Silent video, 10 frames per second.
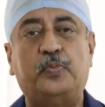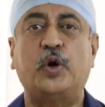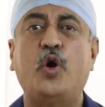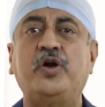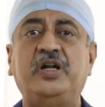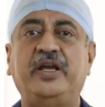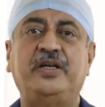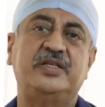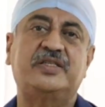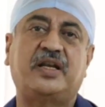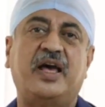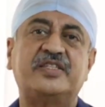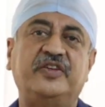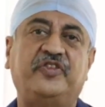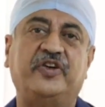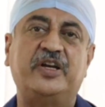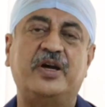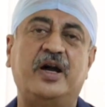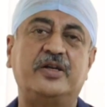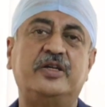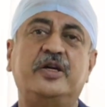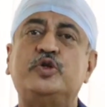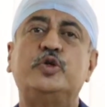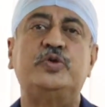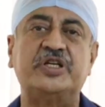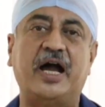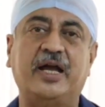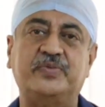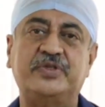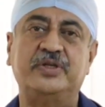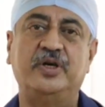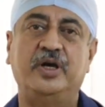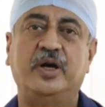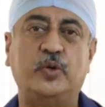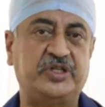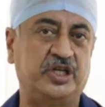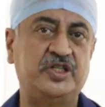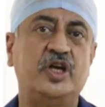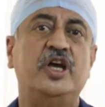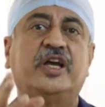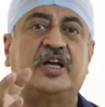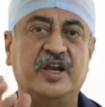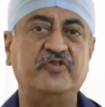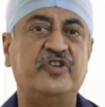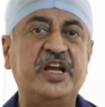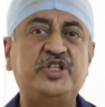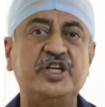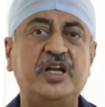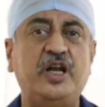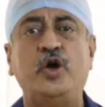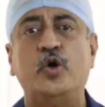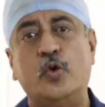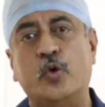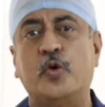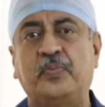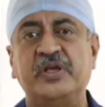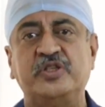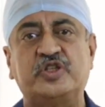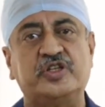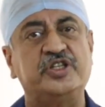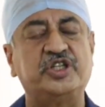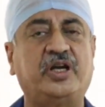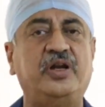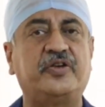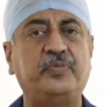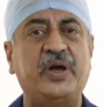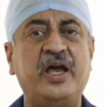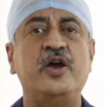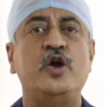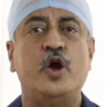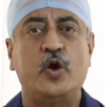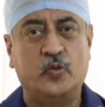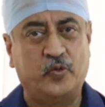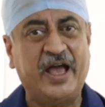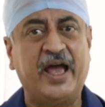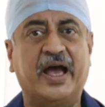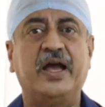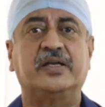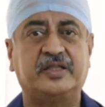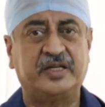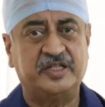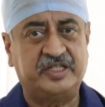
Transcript: Broadly, it is classified under two types, which is conventional open surgical repair, where the